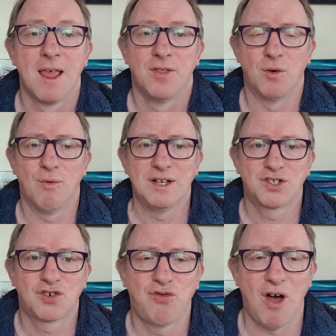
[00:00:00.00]
that
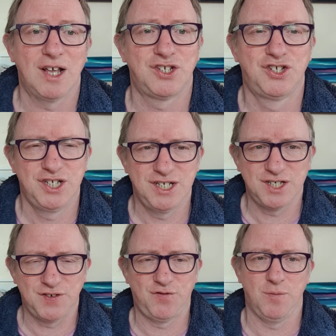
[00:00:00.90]
raised Christ
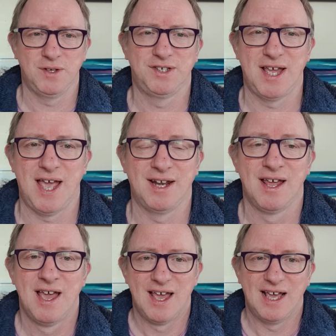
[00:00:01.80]
Jesus from the dead
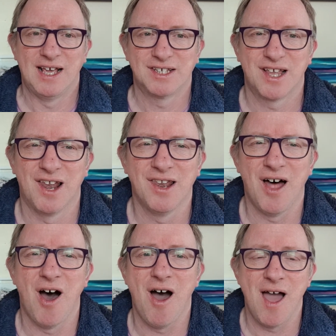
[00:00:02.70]
is
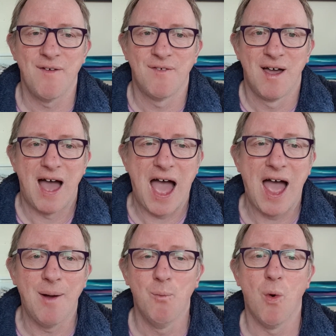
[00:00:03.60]
alive
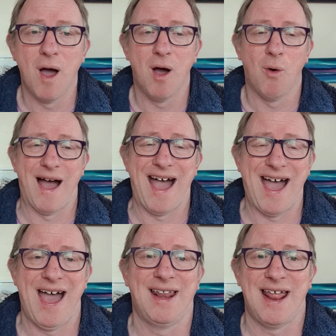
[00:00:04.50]
and well
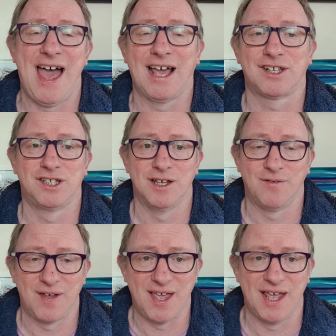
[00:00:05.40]
and
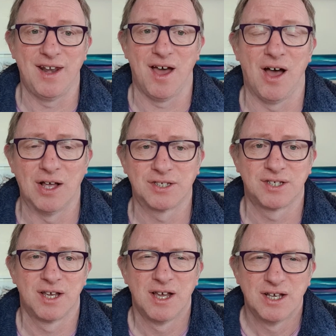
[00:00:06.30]
active in
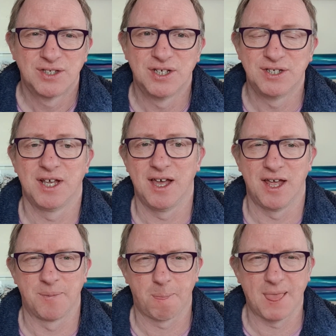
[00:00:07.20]
us
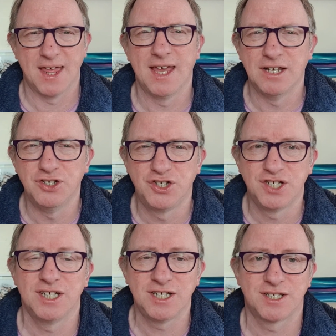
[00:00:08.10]
today. In
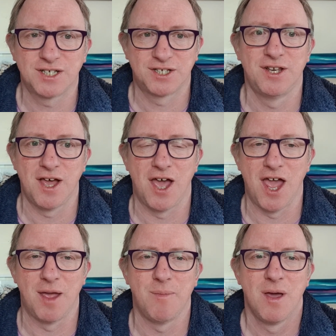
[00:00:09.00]
Jesus'
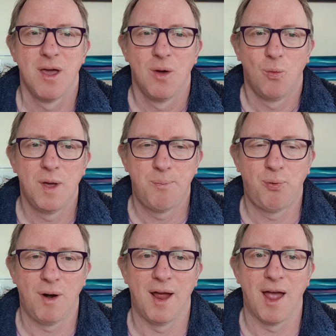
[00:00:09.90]
name we
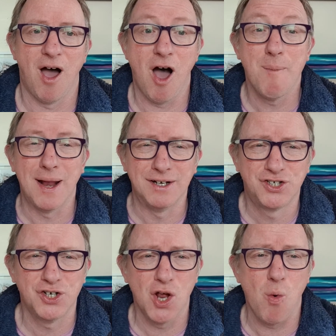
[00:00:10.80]
pray. Amen.
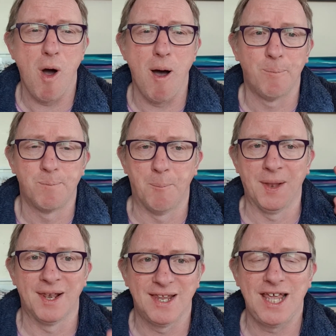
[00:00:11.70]
Do you know what?
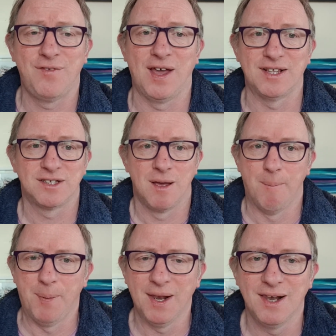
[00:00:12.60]
Believe it.
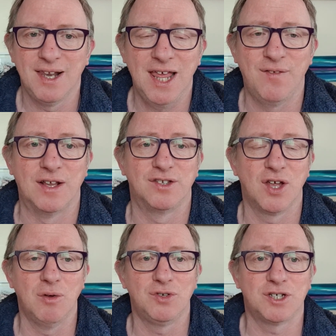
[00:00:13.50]
Believe it.
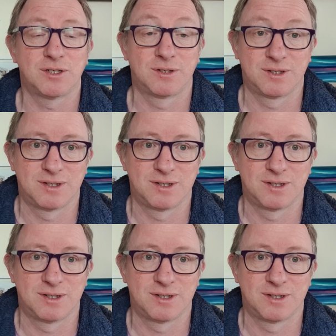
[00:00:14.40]
Don't just